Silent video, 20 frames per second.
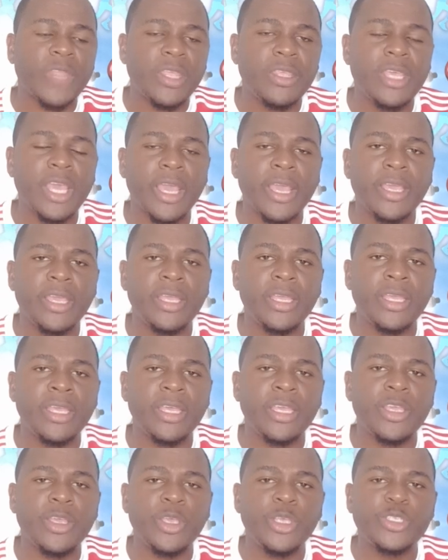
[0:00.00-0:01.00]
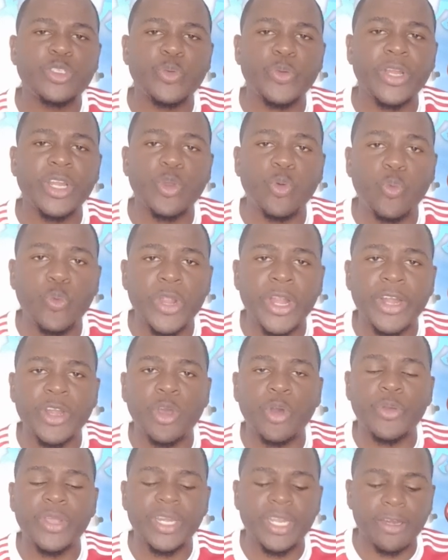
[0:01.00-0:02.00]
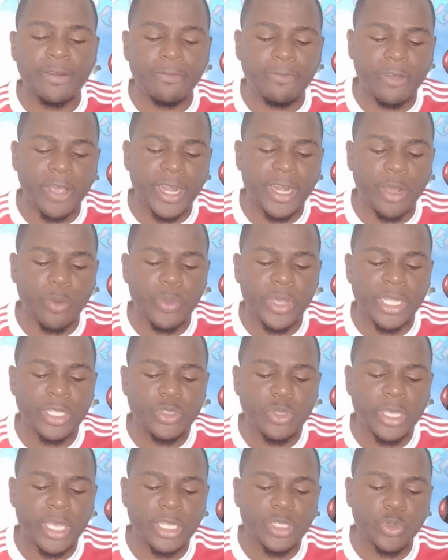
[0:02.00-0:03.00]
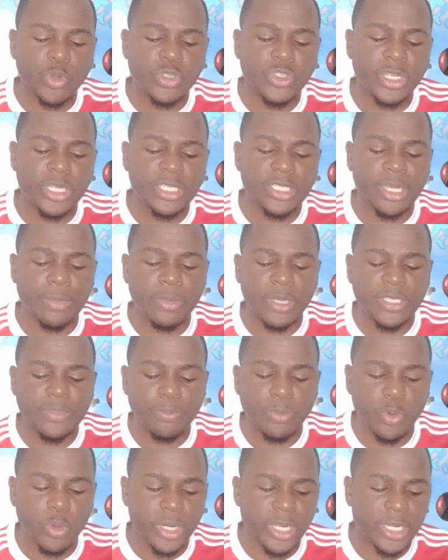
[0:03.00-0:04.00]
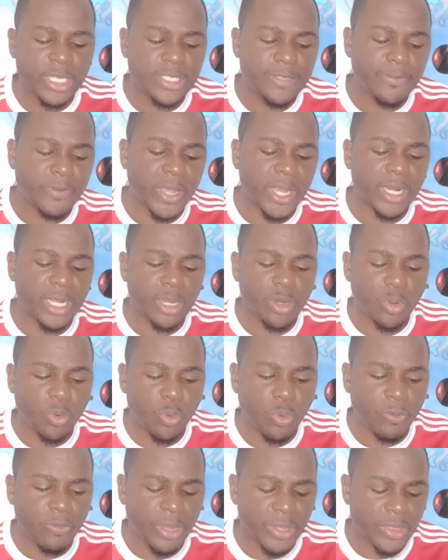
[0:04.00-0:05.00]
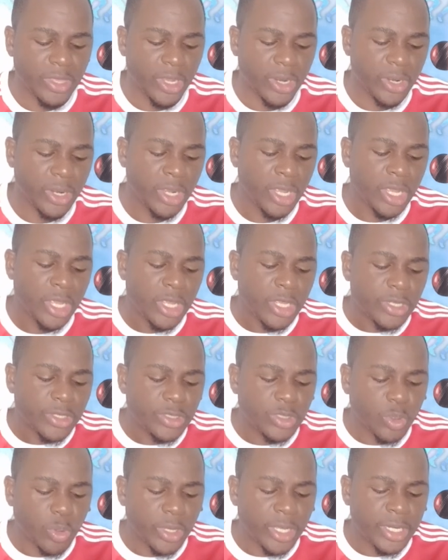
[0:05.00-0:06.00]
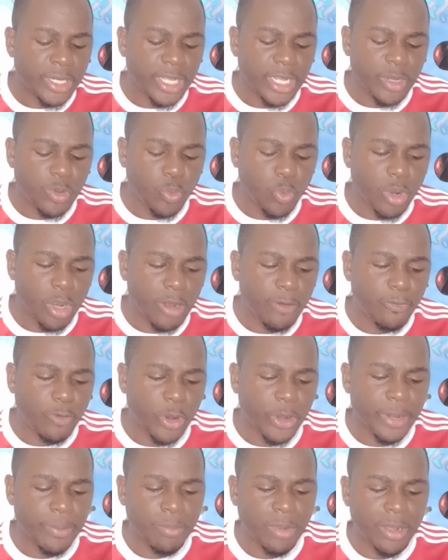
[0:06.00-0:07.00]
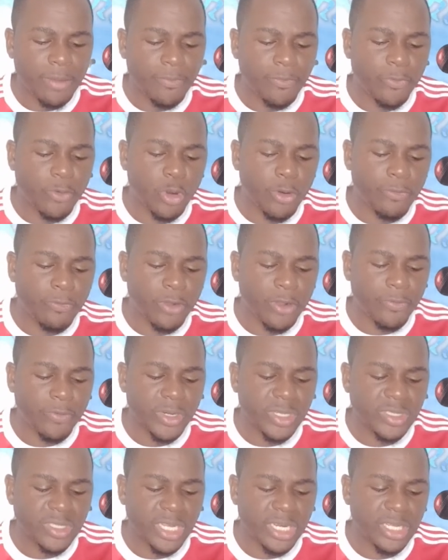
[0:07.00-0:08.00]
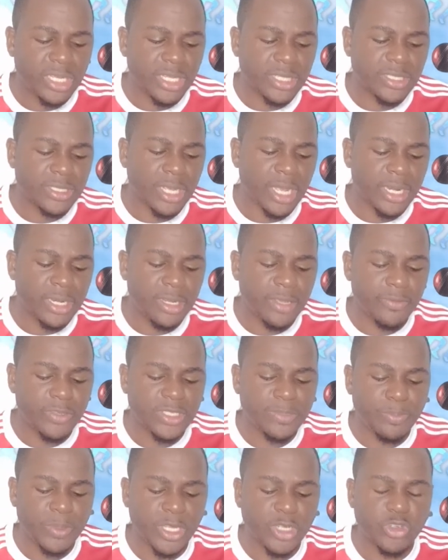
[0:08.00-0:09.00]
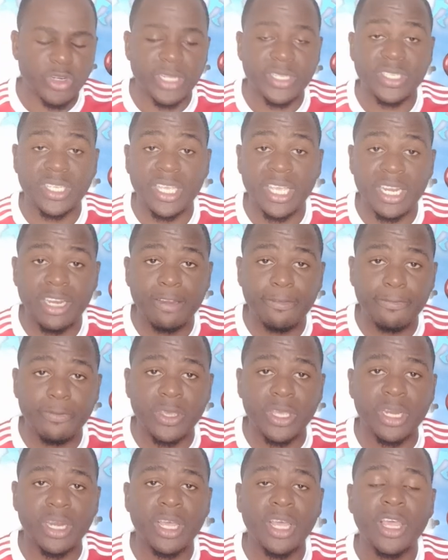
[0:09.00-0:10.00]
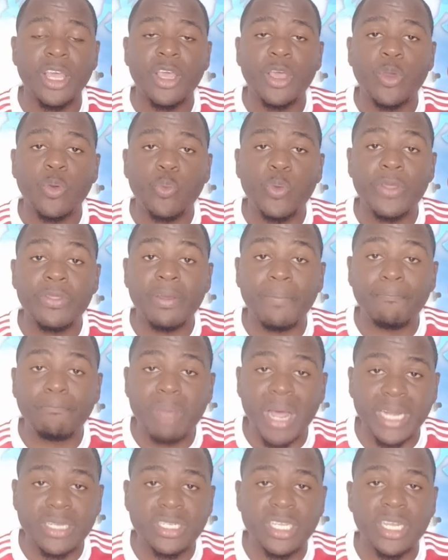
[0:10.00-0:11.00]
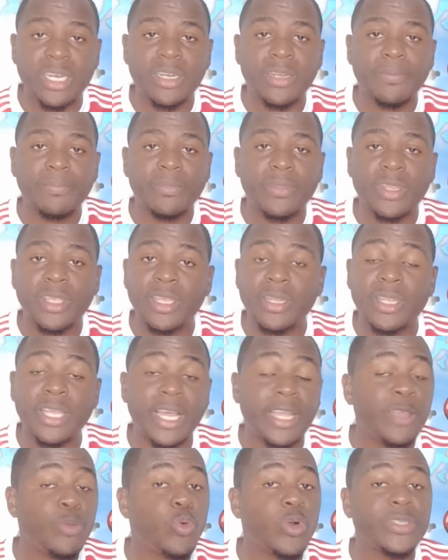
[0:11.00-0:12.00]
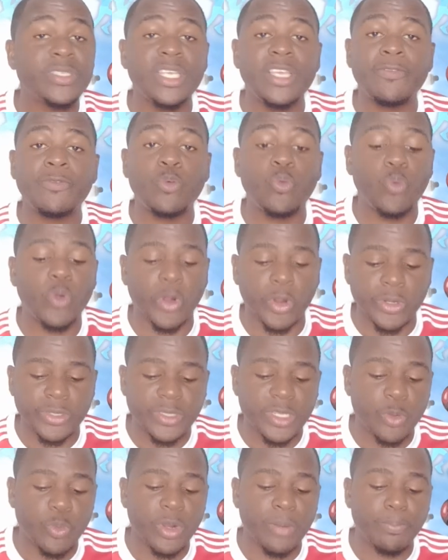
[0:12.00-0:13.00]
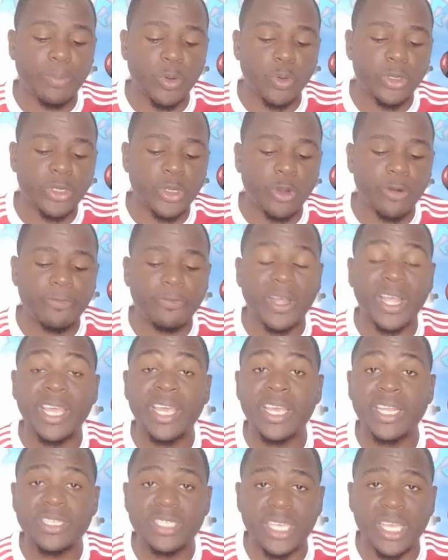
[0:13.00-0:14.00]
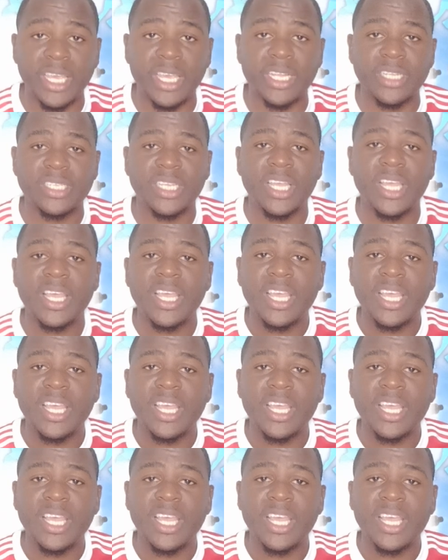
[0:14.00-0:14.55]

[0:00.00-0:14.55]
yeah, it's really weird how he didn't find a way to get Oshane Thomas ball in his final over there. So it didn't work for him, for the St. Kitts and Nevis Patriots in the field. With the batting, it was even worse. They were bowled out for 88.